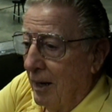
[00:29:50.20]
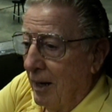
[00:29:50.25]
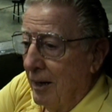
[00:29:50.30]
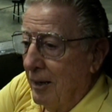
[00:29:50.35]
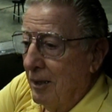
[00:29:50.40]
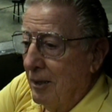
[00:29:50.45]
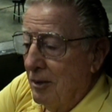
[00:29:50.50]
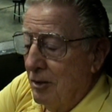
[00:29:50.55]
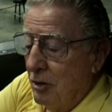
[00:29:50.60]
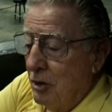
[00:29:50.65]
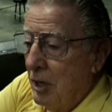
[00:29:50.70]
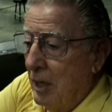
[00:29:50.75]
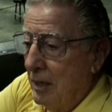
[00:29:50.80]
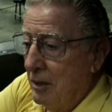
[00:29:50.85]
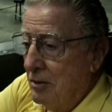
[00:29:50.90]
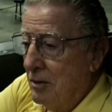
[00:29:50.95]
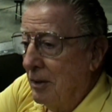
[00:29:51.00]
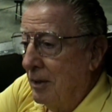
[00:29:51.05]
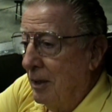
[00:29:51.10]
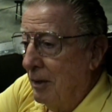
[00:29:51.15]
I didn't
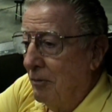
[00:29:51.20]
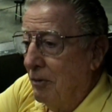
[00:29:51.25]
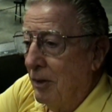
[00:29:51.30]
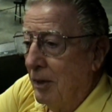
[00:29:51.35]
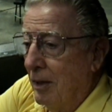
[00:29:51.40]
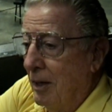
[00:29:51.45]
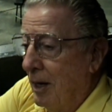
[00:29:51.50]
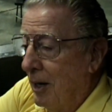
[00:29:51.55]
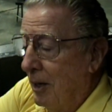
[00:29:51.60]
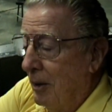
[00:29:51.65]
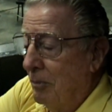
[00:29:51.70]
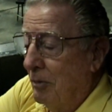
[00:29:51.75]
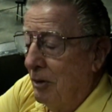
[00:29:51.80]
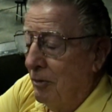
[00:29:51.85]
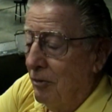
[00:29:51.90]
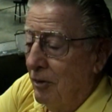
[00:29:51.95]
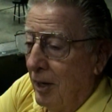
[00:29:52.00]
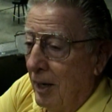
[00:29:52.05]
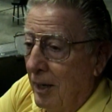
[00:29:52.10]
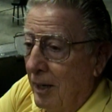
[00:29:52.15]
chase it. If it got up
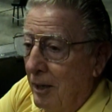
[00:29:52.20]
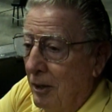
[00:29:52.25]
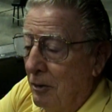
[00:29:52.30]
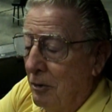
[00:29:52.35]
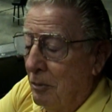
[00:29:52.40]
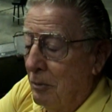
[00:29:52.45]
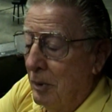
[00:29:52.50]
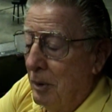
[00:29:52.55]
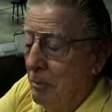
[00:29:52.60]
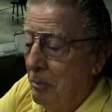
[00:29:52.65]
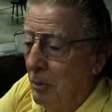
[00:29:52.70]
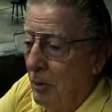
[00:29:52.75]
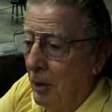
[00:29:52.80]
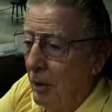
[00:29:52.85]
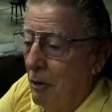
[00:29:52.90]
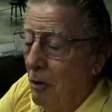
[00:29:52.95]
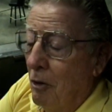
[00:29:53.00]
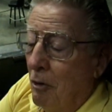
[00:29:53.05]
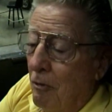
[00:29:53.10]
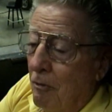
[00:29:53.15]
to finally
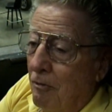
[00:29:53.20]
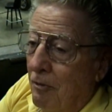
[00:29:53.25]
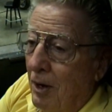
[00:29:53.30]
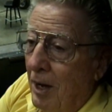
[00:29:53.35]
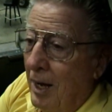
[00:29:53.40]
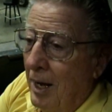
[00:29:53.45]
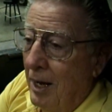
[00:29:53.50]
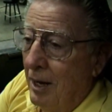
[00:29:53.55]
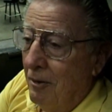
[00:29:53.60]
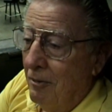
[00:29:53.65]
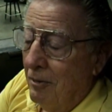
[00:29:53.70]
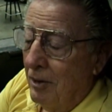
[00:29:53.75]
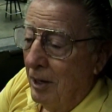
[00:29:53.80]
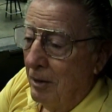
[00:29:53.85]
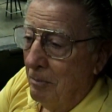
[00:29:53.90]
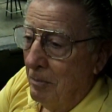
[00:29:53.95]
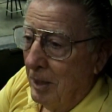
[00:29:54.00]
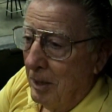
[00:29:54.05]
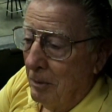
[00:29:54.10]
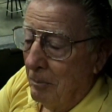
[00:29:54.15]
3.05,
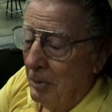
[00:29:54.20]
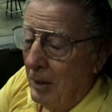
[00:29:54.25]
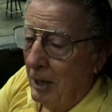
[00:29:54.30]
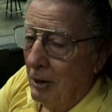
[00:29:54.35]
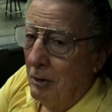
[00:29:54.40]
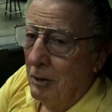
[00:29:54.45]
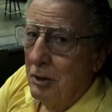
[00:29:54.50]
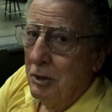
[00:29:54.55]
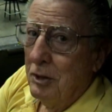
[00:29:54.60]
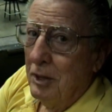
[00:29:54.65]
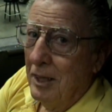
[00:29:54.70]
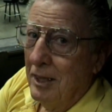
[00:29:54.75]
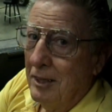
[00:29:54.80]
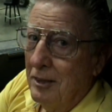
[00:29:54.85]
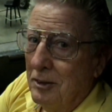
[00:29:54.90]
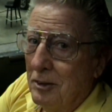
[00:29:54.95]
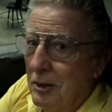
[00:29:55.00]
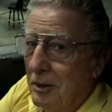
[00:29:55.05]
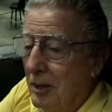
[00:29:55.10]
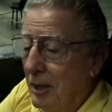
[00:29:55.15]
I'd make a power
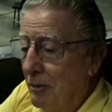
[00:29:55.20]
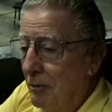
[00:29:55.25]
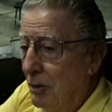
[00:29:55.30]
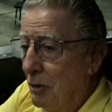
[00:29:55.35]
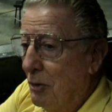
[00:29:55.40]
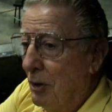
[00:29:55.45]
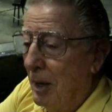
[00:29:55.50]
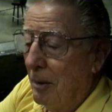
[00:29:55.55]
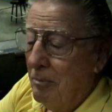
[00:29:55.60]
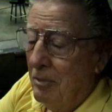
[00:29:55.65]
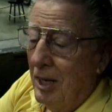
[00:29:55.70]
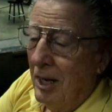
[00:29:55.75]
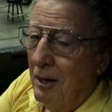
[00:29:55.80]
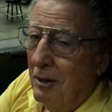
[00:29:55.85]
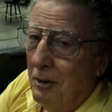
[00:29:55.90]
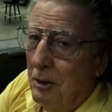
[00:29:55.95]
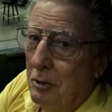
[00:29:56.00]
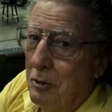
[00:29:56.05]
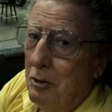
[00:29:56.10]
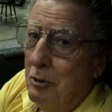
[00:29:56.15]
change. If it dropped
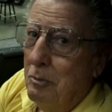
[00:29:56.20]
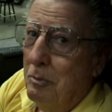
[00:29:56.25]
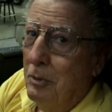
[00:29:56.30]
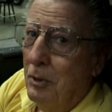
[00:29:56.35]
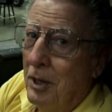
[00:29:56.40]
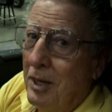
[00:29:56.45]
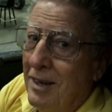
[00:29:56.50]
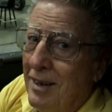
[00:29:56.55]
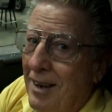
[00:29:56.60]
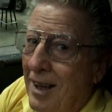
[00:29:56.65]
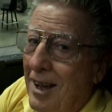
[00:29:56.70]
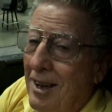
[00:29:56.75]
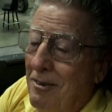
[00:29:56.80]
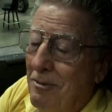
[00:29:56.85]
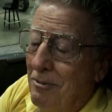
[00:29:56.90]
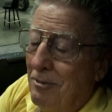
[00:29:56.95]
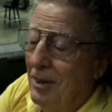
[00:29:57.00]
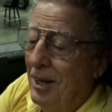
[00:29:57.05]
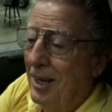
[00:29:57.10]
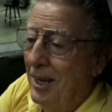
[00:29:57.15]
down to
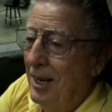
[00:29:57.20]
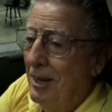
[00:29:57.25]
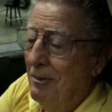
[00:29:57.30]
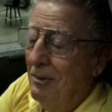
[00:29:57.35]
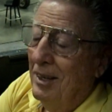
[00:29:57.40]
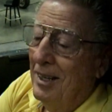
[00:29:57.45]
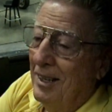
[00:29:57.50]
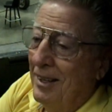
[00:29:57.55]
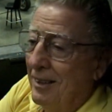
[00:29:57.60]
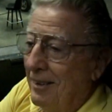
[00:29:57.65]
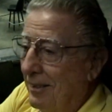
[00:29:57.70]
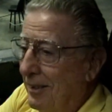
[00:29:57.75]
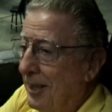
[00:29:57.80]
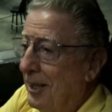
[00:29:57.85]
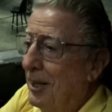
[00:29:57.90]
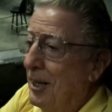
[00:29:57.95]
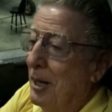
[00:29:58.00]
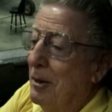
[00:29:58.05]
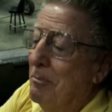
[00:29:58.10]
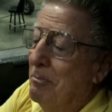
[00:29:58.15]
2.95,
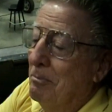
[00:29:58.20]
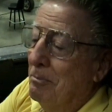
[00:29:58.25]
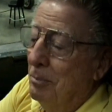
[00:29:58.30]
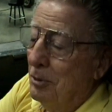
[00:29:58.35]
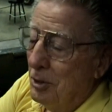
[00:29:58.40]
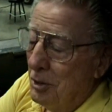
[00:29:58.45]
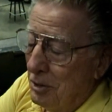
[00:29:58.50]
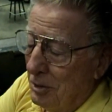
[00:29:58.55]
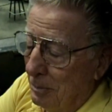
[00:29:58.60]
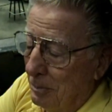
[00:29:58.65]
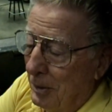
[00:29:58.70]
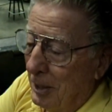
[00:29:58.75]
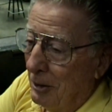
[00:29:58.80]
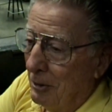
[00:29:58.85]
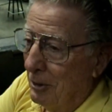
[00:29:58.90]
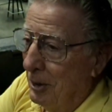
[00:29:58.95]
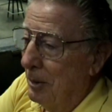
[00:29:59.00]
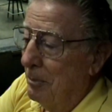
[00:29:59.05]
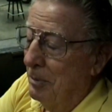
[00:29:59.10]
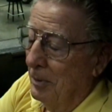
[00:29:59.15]
then I'd push the
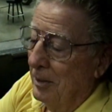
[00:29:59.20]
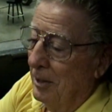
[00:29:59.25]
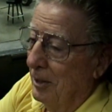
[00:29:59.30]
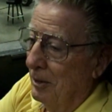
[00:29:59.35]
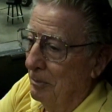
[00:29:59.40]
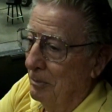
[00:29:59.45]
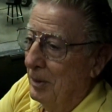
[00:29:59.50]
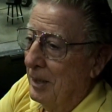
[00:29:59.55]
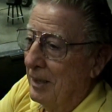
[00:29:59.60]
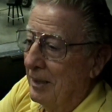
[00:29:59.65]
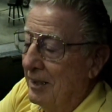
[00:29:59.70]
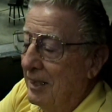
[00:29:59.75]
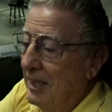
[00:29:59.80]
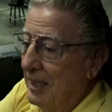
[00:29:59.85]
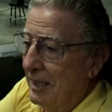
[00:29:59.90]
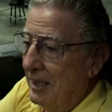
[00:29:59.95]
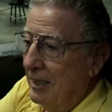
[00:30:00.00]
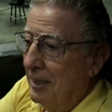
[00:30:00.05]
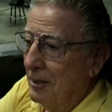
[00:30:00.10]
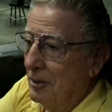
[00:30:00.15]
power up a little bit
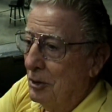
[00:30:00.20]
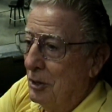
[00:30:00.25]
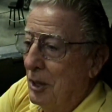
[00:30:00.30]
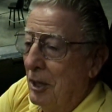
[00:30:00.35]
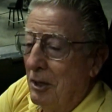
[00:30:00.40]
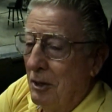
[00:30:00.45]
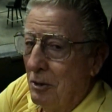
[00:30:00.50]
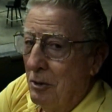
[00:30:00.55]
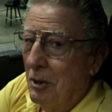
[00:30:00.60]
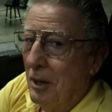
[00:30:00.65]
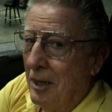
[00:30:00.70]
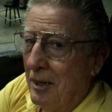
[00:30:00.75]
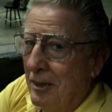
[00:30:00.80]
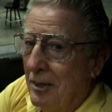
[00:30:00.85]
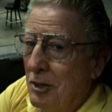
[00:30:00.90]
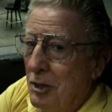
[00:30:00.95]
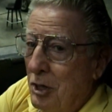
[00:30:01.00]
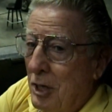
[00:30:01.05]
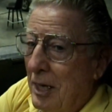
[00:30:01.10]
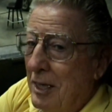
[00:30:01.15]
instead of trying
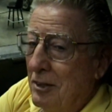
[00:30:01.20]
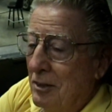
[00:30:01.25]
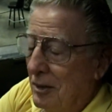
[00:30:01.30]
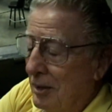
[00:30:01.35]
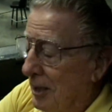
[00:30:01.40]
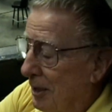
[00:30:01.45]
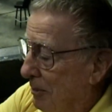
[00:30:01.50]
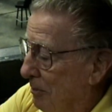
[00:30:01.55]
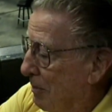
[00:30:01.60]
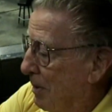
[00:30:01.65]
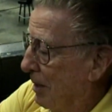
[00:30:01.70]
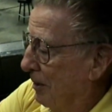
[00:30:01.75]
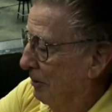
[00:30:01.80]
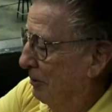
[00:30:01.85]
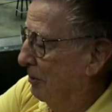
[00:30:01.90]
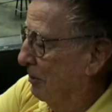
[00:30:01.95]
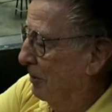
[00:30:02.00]
to chase it at Mach